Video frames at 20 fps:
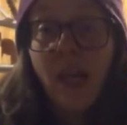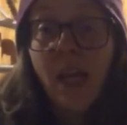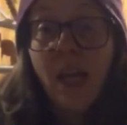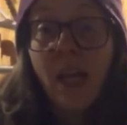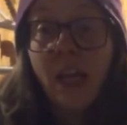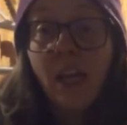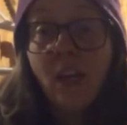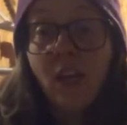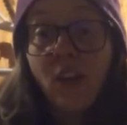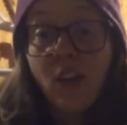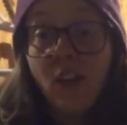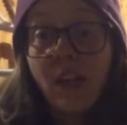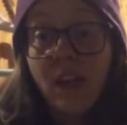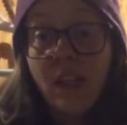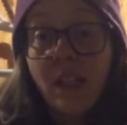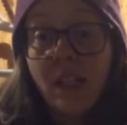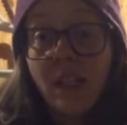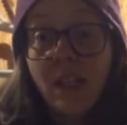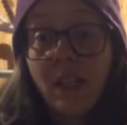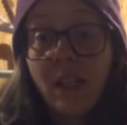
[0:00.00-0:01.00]

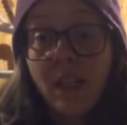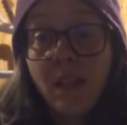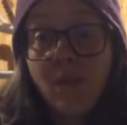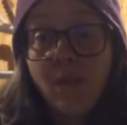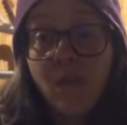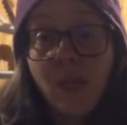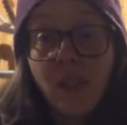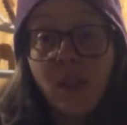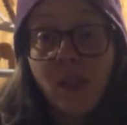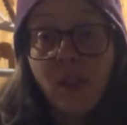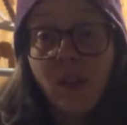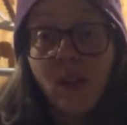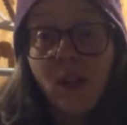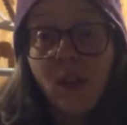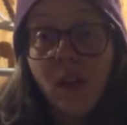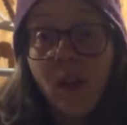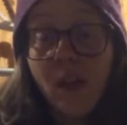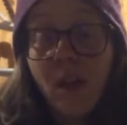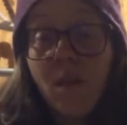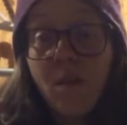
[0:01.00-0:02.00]
incorrect muscle
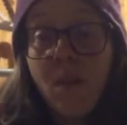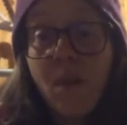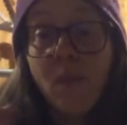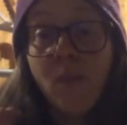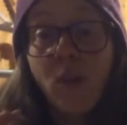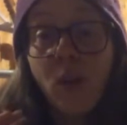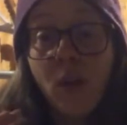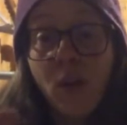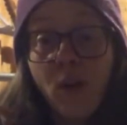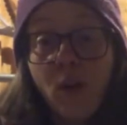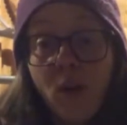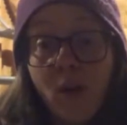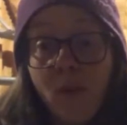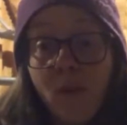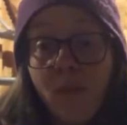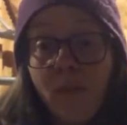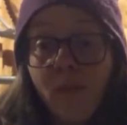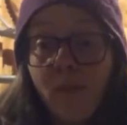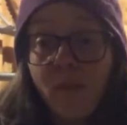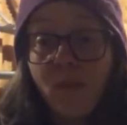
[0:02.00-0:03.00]
memory or
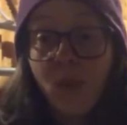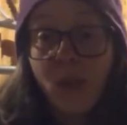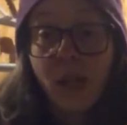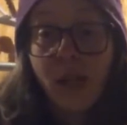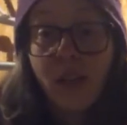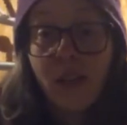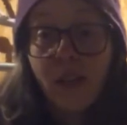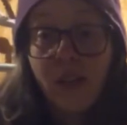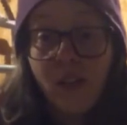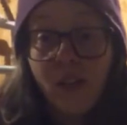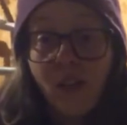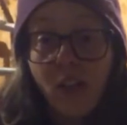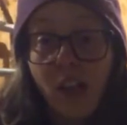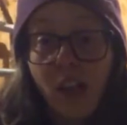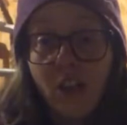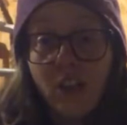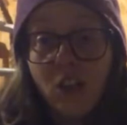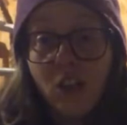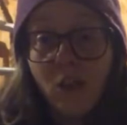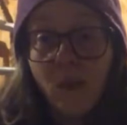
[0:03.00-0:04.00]
brain
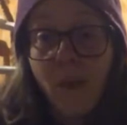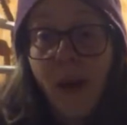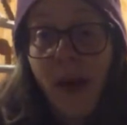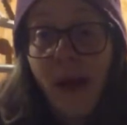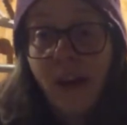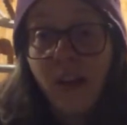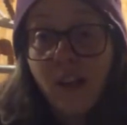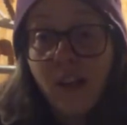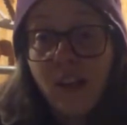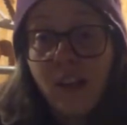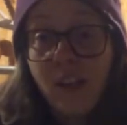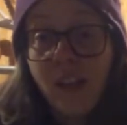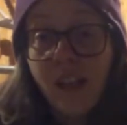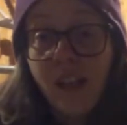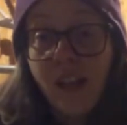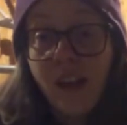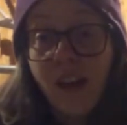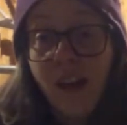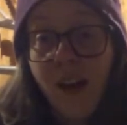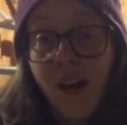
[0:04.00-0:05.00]
neurological patterns.
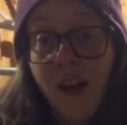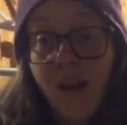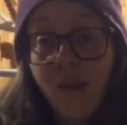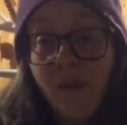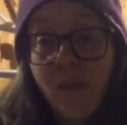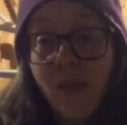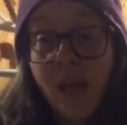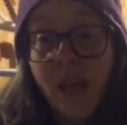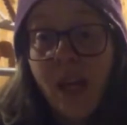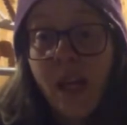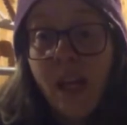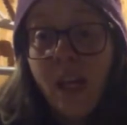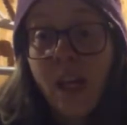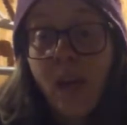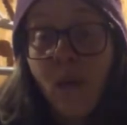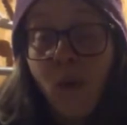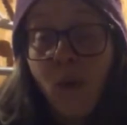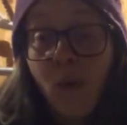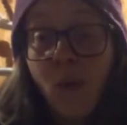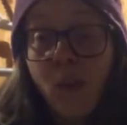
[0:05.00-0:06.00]

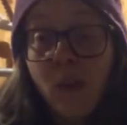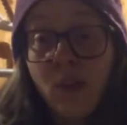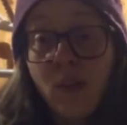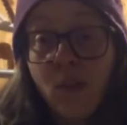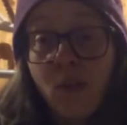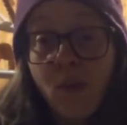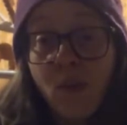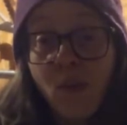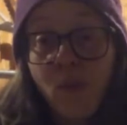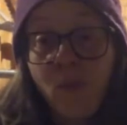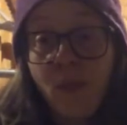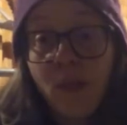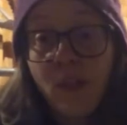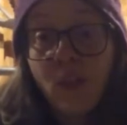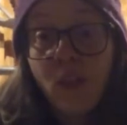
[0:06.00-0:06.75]
We want to do the movements